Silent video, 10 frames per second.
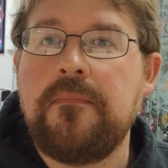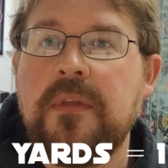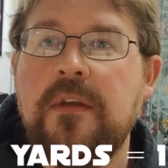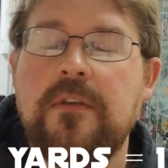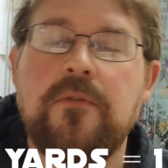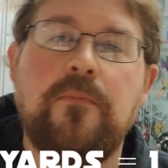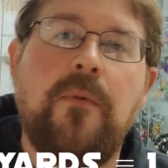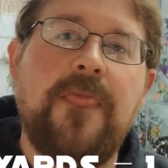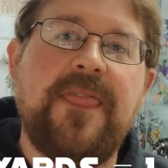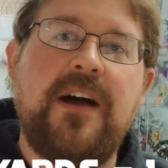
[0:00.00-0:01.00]
It's
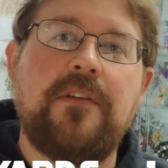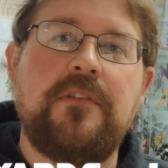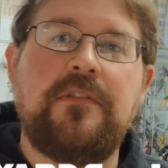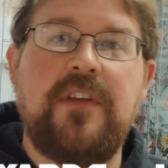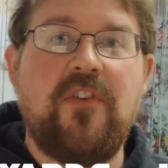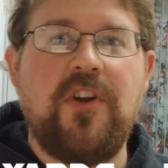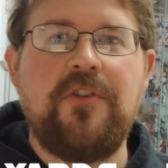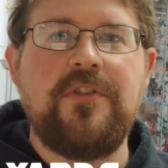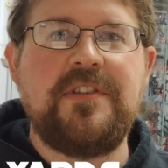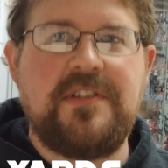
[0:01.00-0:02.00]

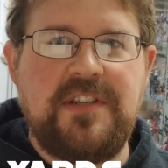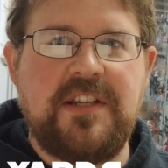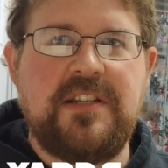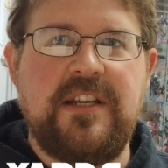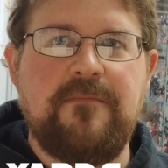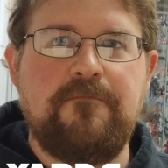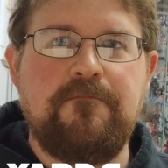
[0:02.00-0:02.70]
1,760.